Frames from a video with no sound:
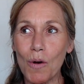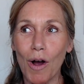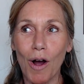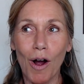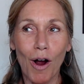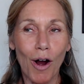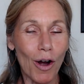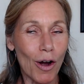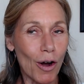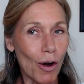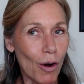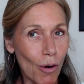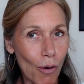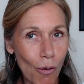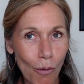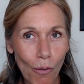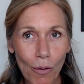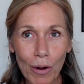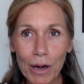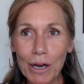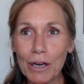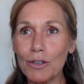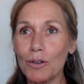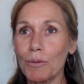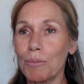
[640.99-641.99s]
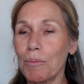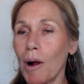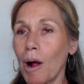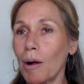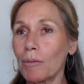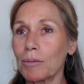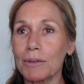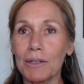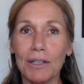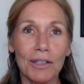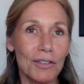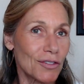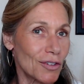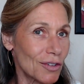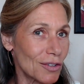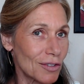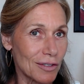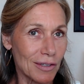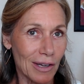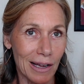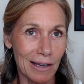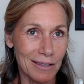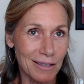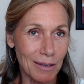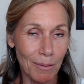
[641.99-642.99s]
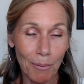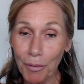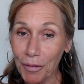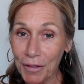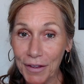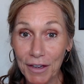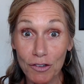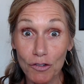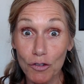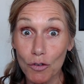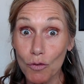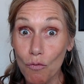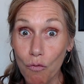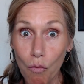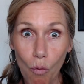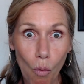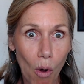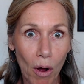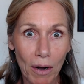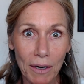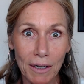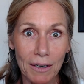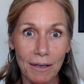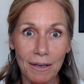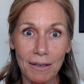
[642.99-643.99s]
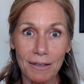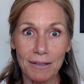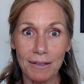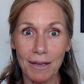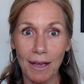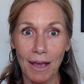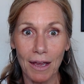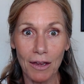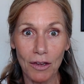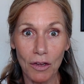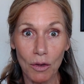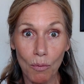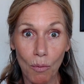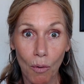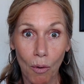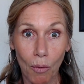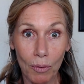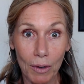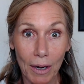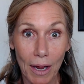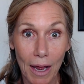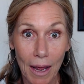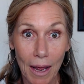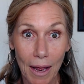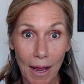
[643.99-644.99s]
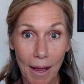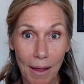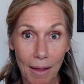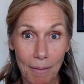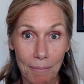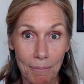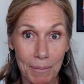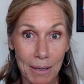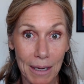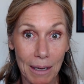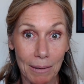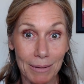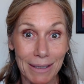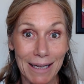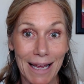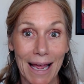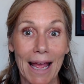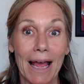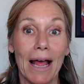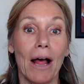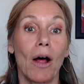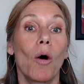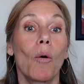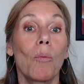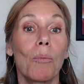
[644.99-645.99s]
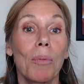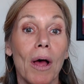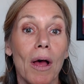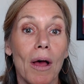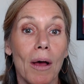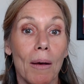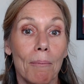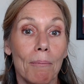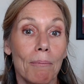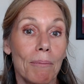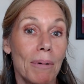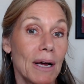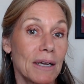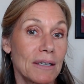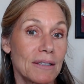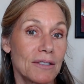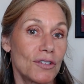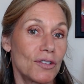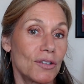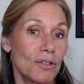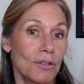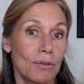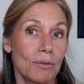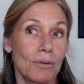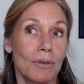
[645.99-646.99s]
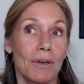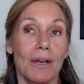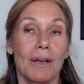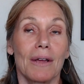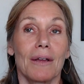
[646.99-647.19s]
are going to probably just like some things you've wanted to say, you won't be able to help but to